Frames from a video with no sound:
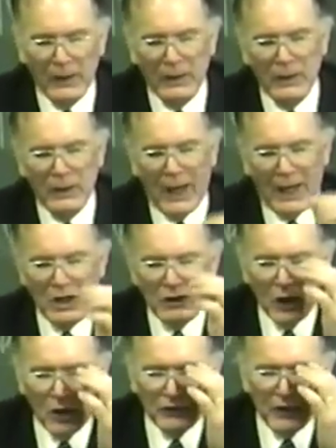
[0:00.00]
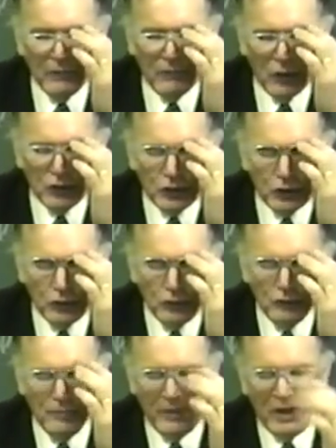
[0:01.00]
And he taught them, verse 2,
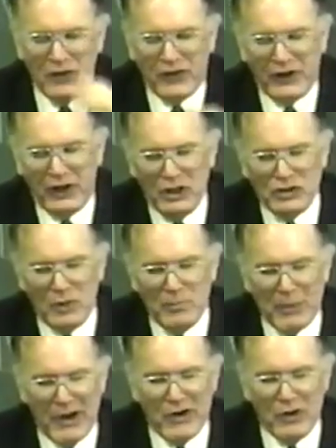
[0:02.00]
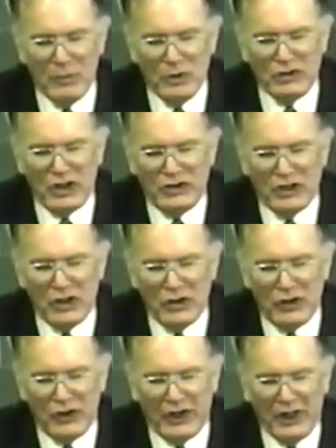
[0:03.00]
many things in parables, and said
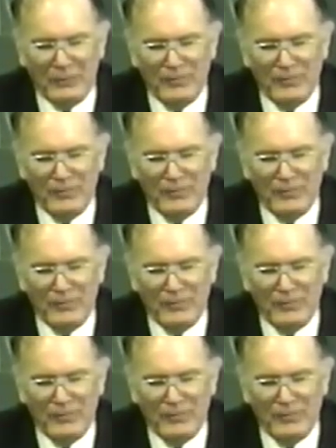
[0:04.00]
unto them,